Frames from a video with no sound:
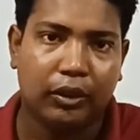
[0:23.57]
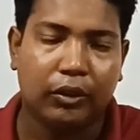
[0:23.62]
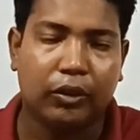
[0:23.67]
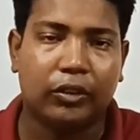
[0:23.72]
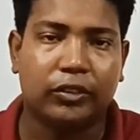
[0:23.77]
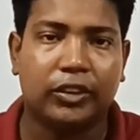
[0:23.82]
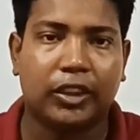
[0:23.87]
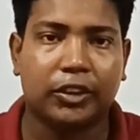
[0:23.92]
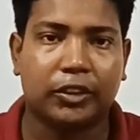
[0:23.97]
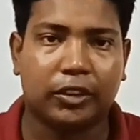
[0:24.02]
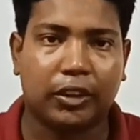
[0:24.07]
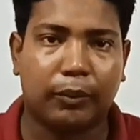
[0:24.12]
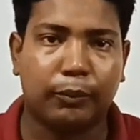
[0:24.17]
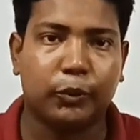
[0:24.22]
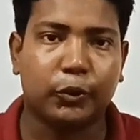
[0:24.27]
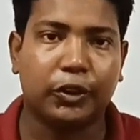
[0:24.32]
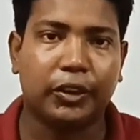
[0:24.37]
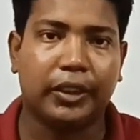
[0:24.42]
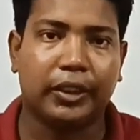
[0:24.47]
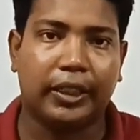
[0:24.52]
Not just come
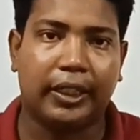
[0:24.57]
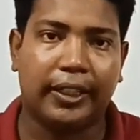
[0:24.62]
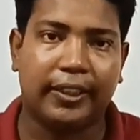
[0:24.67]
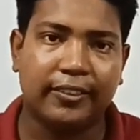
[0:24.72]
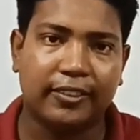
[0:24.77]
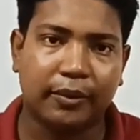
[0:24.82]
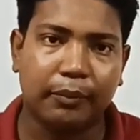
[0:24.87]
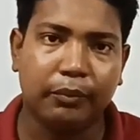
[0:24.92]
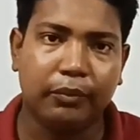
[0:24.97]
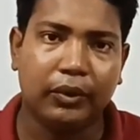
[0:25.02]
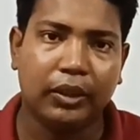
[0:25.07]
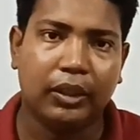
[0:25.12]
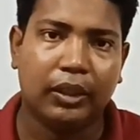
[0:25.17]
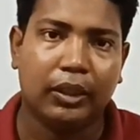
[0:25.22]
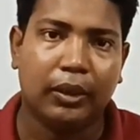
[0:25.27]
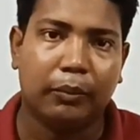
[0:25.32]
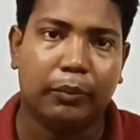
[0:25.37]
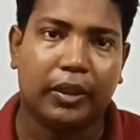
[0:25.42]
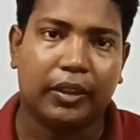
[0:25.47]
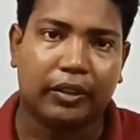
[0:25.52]
to an exam,
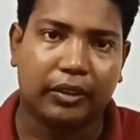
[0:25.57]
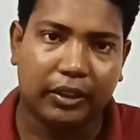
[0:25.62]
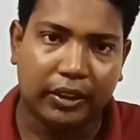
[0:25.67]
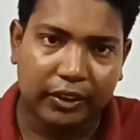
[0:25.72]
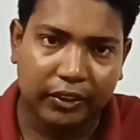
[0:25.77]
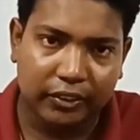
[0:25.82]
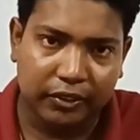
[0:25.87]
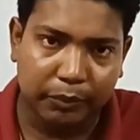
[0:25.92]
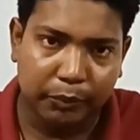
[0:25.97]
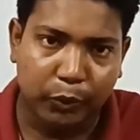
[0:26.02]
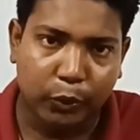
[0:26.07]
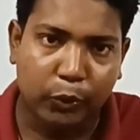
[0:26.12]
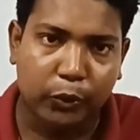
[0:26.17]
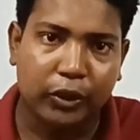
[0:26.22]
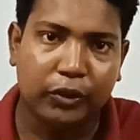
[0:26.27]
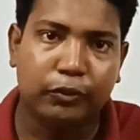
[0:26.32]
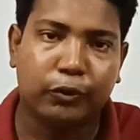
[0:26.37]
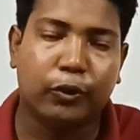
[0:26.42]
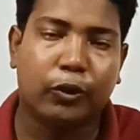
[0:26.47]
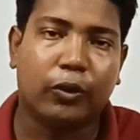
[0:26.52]
but it is
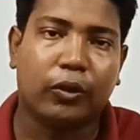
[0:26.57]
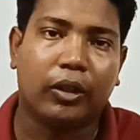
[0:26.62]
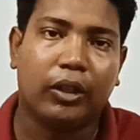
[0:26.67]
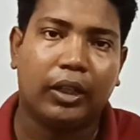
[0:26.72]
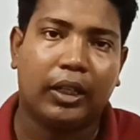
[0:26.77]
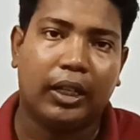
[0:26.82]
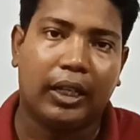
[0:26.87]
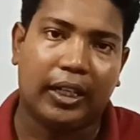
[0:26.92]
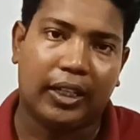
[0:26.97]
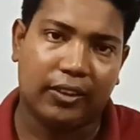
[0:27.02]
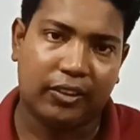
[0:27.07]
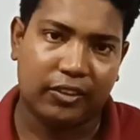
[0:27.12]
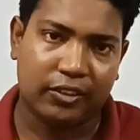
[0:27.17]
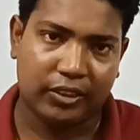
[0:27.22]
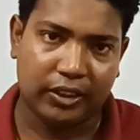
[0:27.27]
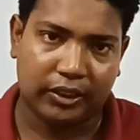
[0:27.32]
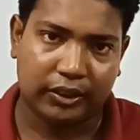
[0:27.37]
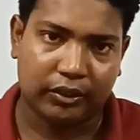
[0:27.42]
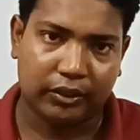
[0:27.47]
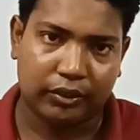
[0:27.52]
important for other
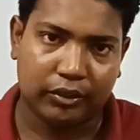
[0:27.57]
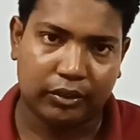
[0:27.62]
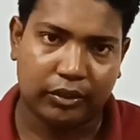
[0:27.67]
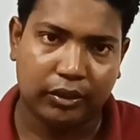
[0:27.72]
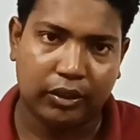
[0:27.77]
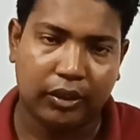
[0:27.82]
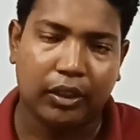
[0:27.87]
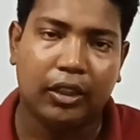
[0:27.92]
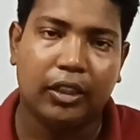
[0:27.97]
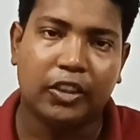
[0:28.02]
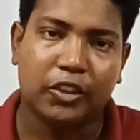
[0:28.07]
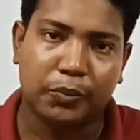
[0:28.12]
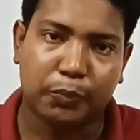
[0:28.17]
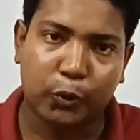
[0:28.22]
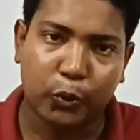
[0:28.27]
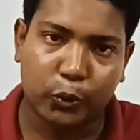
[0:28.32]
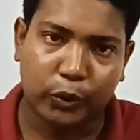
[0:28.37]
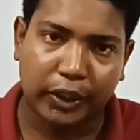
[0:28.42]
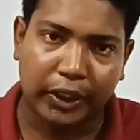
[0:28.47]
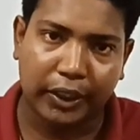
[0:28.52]
sectors,
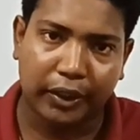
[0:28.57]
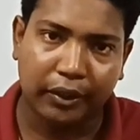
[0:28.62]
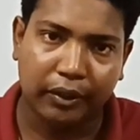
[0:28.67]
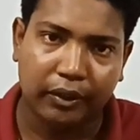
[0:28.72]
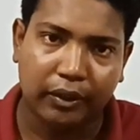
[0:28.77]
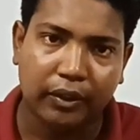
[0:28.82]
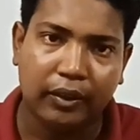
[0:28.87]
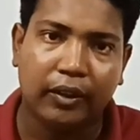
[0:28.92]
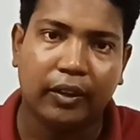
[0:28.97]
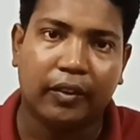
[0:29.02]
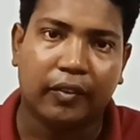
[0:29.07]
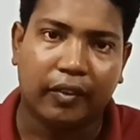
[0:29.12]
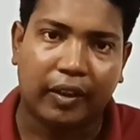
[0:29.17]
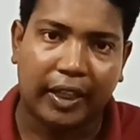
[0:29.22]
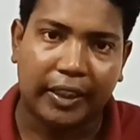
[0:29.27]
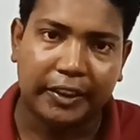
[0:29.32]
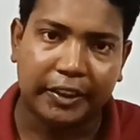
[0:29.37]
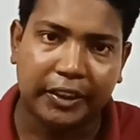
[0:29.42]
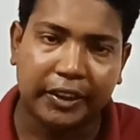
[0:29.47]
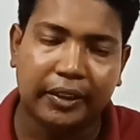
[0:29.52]
spoken,
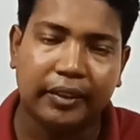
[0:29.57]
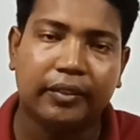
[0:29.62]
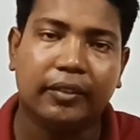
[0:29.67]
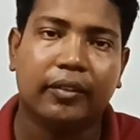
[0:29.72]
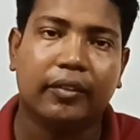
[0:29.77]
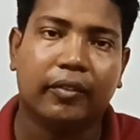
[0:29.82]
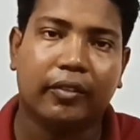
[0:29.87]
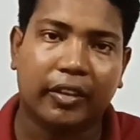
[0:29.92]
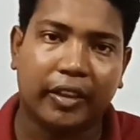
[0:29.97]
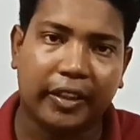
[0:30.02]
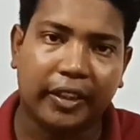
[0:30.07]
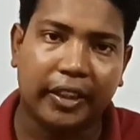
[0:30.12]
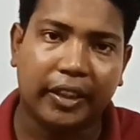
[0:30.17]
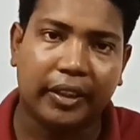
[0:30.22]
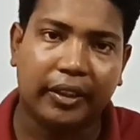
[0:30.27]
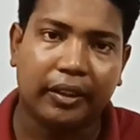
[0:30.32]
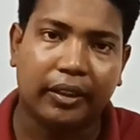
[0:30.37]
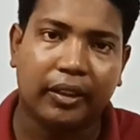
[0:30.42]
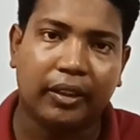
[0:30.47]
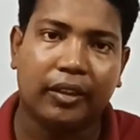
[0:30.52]
writing,
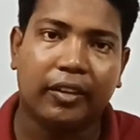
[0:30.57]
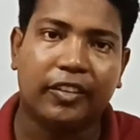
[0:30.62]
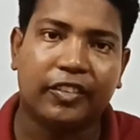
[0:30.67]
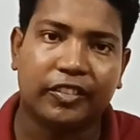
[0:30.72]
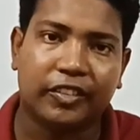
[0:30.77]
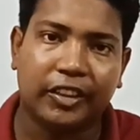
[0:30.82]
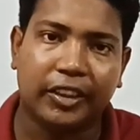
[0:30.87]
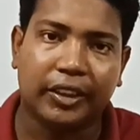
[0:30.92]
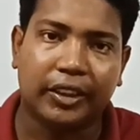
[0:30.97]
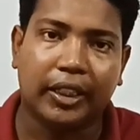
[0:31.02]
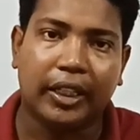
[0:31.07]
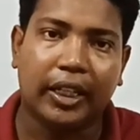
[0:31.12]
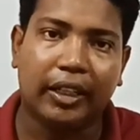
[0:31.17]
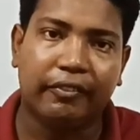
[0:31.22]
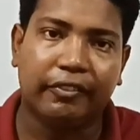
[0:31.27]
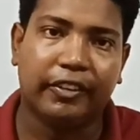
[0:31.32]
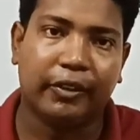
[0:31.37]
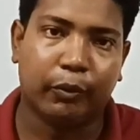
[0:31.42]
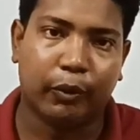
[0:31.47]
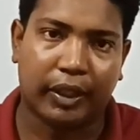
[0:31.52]
reading, listening,
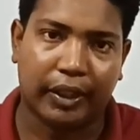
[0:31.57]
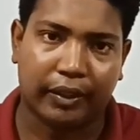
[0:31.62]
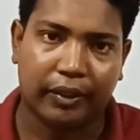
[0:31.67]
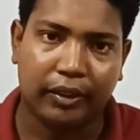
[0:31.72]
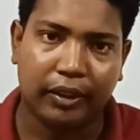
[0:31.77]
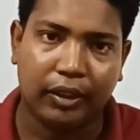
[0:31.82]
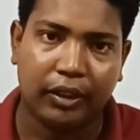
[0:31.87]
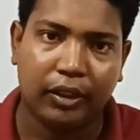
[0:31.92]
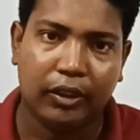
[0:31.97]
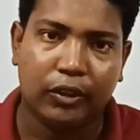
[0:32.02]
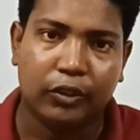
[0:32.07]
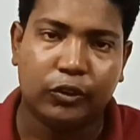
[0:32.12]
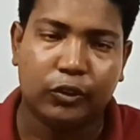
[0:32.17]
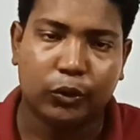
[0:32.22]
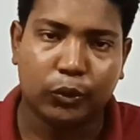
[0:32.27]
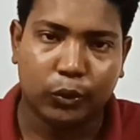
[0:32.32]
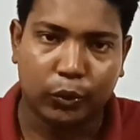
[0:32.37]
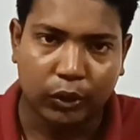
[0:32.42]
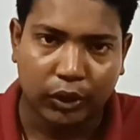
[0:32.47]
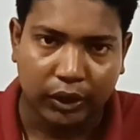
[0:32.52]
everywhere.
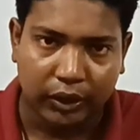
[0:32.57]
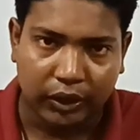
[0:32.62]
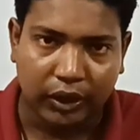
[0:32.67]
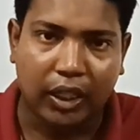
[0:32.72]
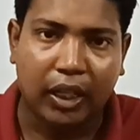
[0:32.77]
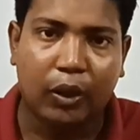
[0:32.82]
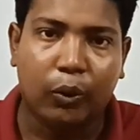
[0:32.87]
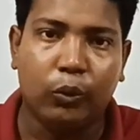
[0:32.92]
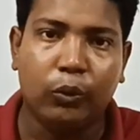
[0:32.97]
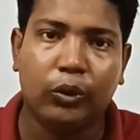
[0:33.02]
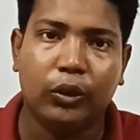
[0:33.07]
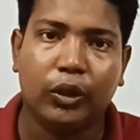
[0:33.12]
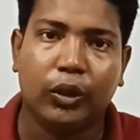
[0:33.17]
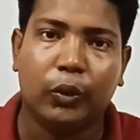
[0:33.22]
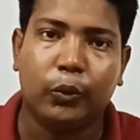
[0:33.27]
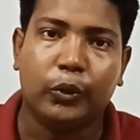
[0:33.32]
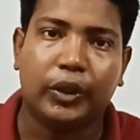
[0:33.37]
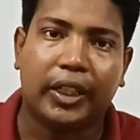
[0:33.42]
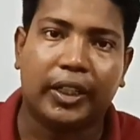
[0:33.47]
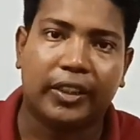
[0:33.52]
So now
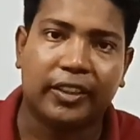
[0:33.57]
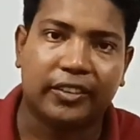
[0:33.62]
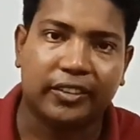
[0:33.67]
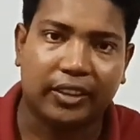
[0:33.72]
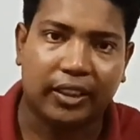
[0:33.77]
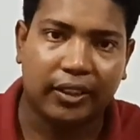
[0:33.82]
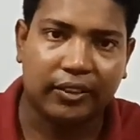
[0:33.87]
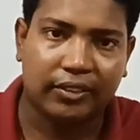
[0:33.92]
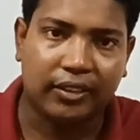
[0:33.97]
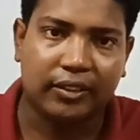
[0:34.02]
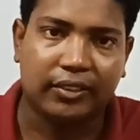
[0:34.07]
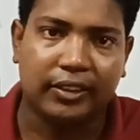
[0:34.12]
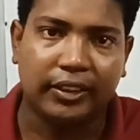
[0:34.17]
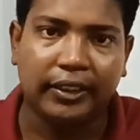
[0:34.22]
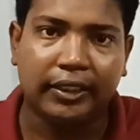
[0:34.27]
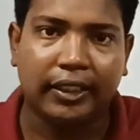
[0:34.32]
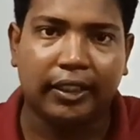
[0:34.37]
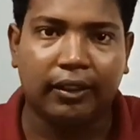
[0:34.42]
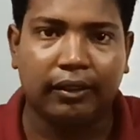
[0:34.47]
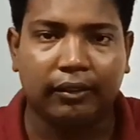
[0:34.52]
we are discuss a
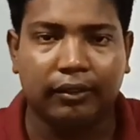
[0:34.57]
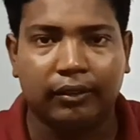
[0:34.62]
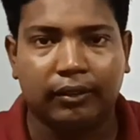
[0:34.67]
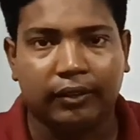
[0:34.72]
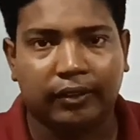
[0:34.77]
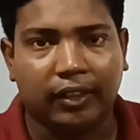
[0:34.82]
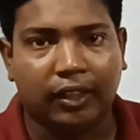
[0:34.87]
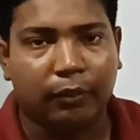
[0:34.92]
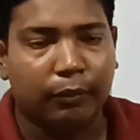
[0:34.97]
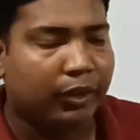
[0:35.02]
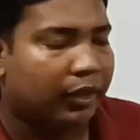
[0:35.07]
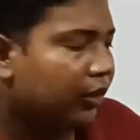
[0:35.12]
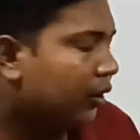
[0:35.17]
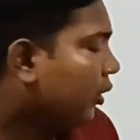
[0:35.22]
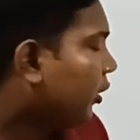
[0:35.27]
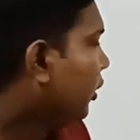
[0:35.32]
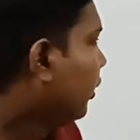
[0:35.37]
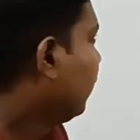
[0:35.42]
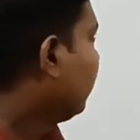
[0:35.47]
single grammar.